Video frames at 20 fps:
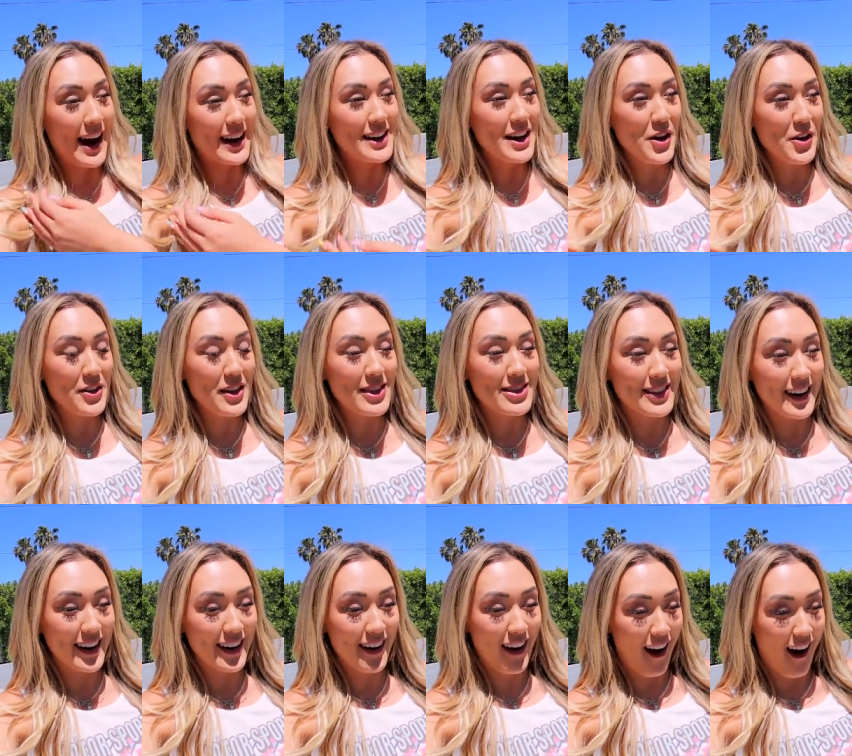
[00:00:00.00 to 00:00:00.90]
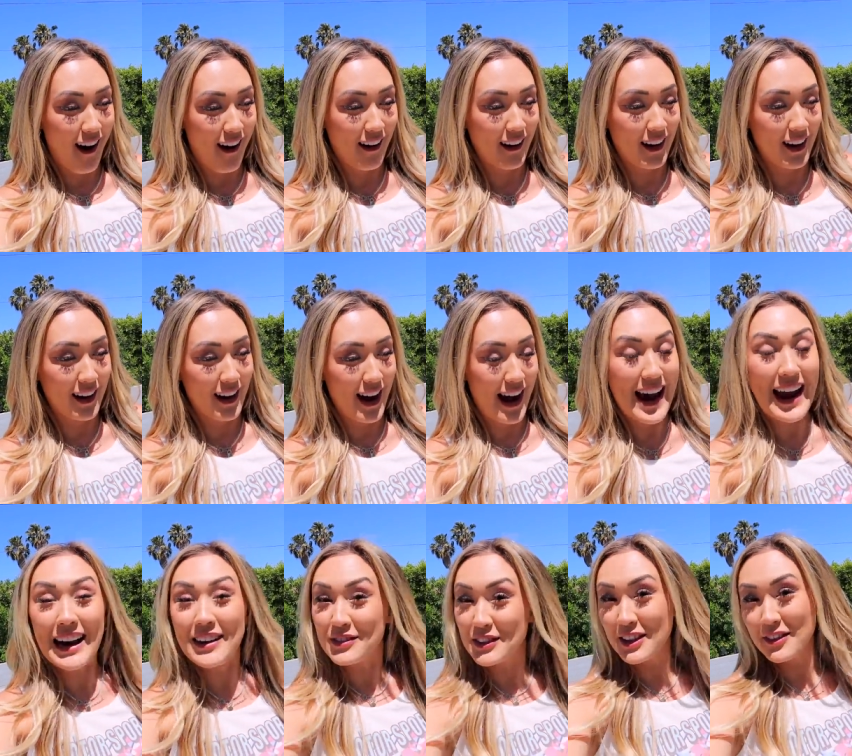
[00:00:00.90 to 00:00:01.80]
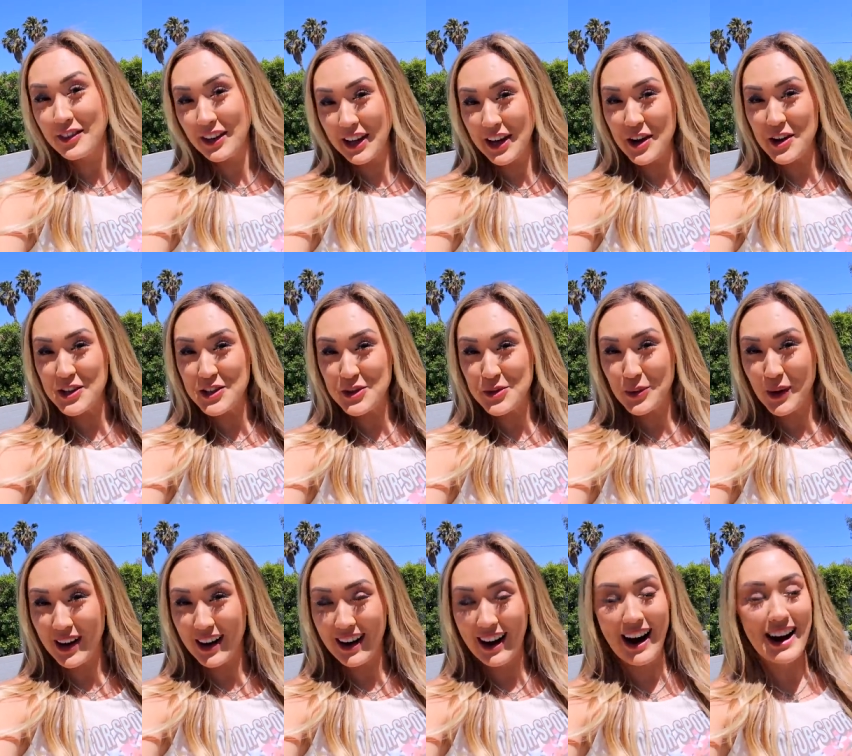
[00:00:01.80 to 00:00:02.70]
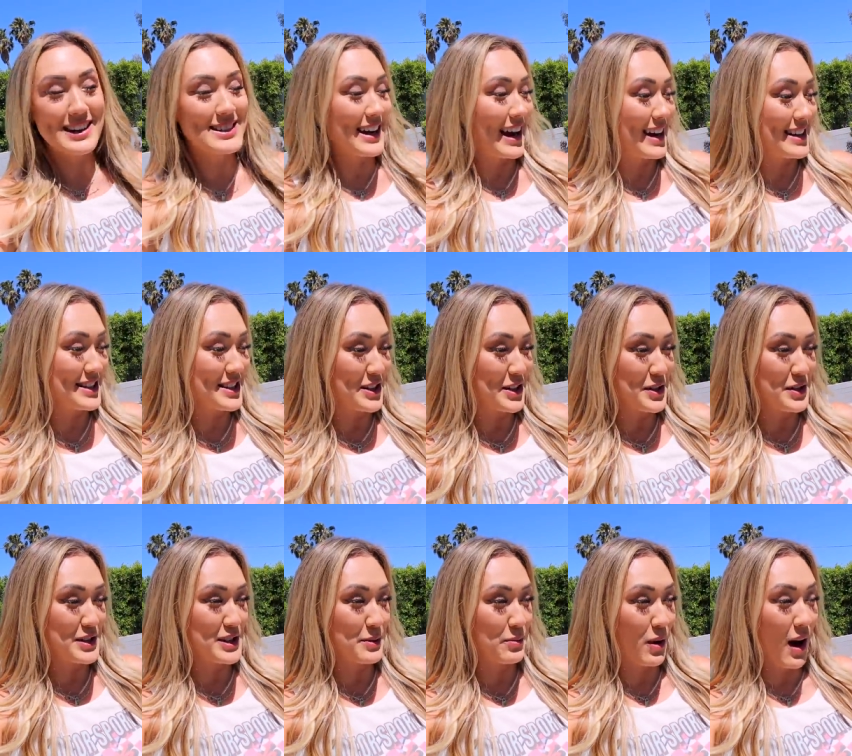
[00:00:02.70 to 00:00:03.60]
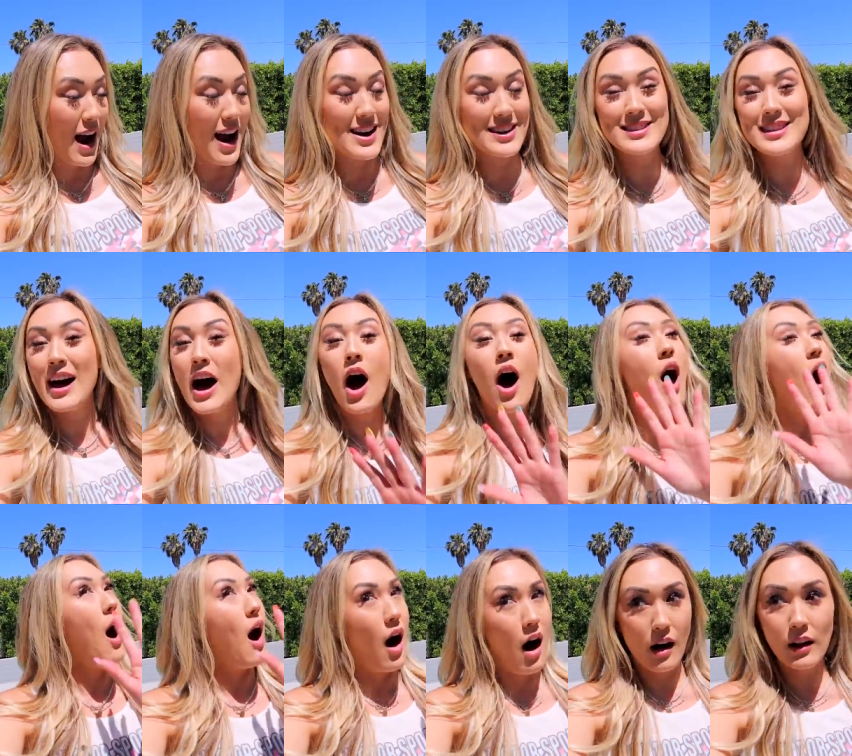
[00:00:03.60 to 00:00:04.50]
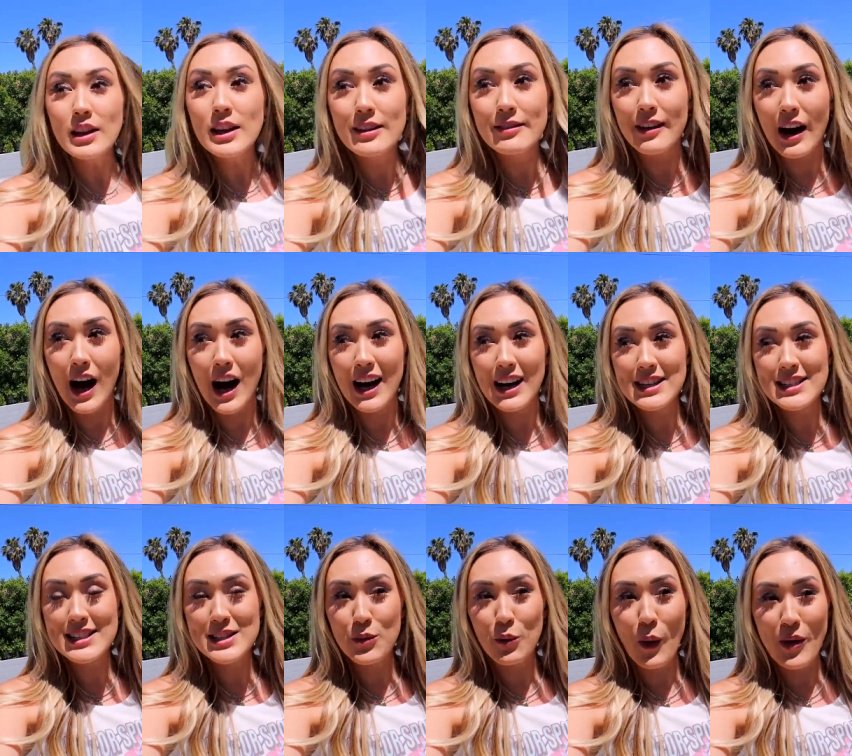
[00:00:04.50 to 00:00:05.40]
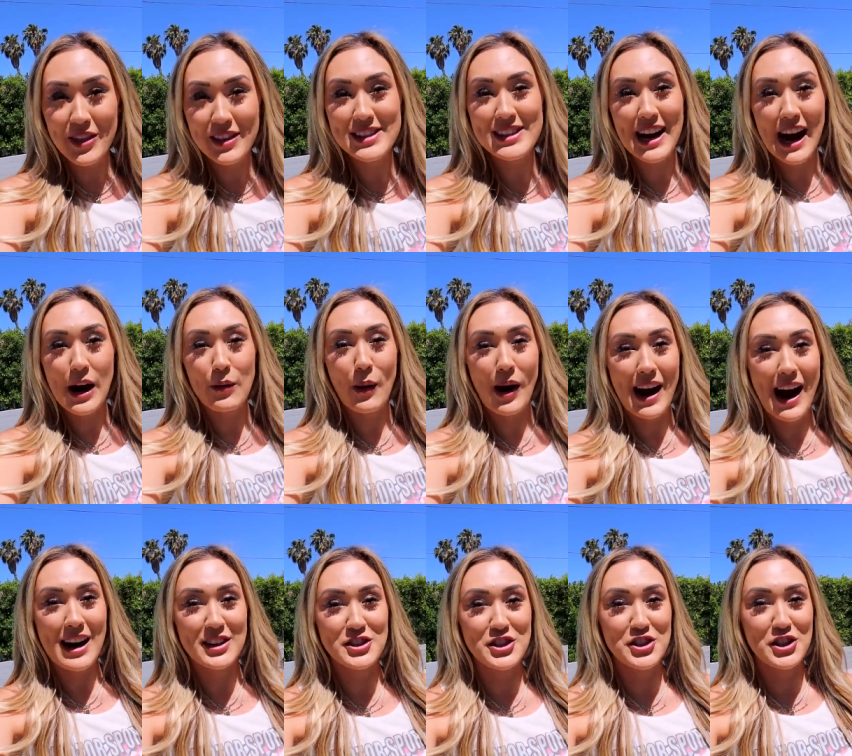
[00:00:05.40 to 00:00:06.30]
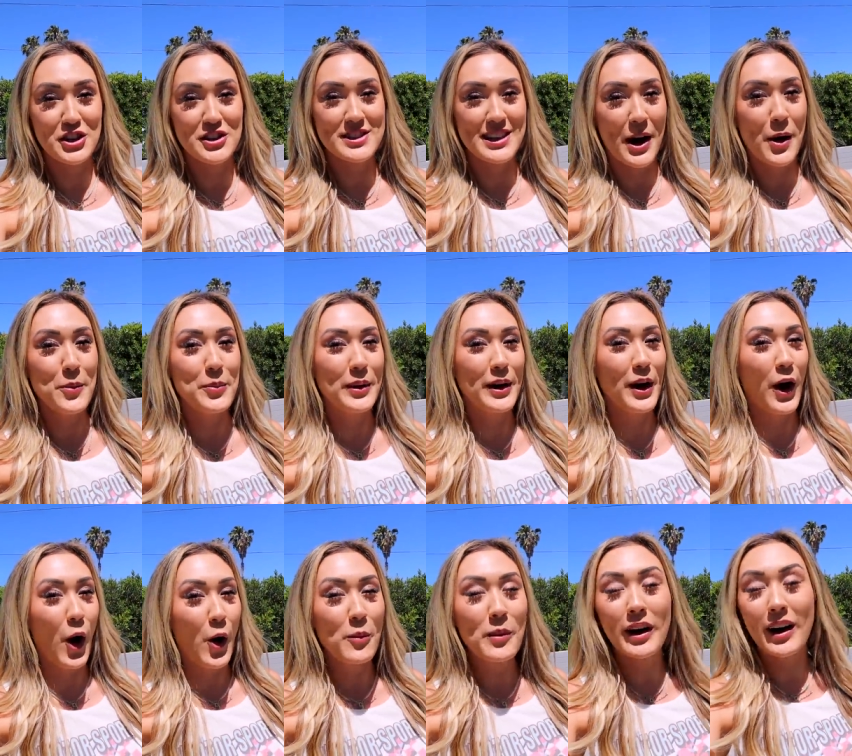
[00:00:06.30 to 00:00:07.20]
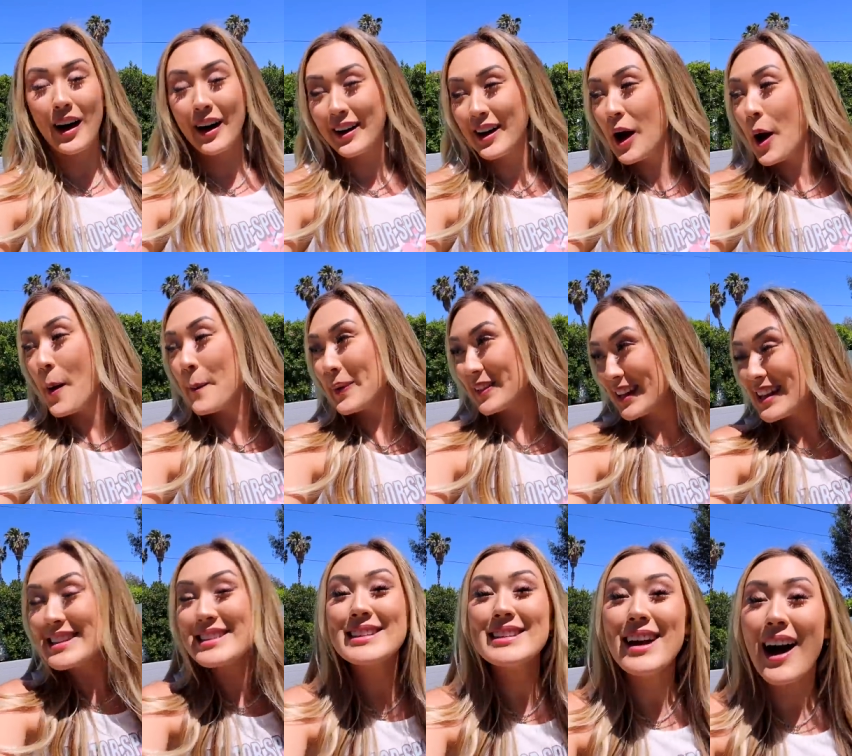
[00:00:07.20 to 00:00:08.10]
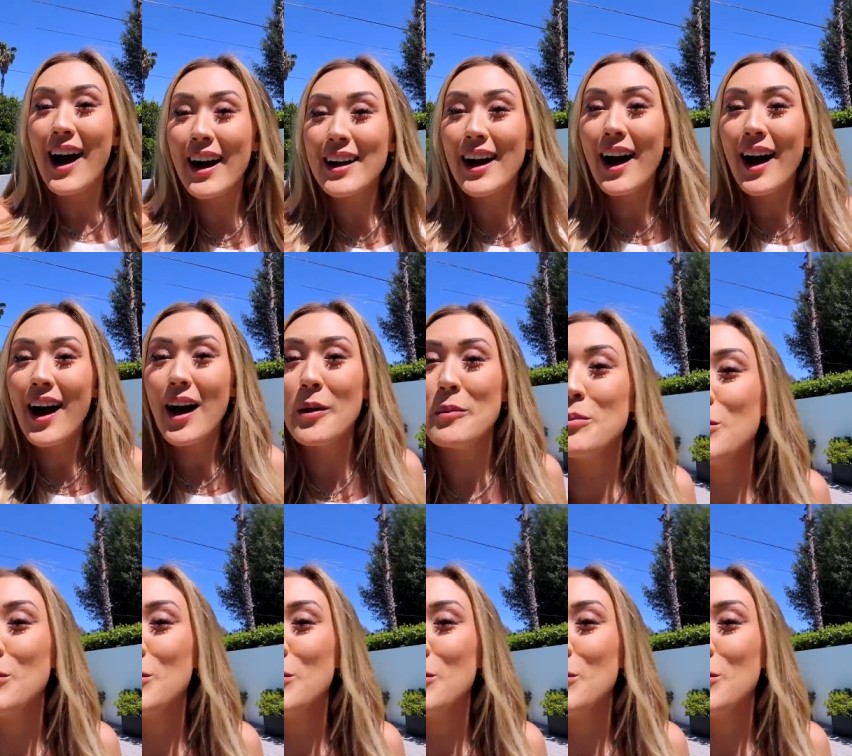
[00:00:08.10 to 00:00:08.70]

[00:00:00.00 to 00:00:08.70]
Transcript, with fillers: I know that there are a handful of videos where I tend to surprise all of us when the DIY actually turns out, but oh my God, Balenciaga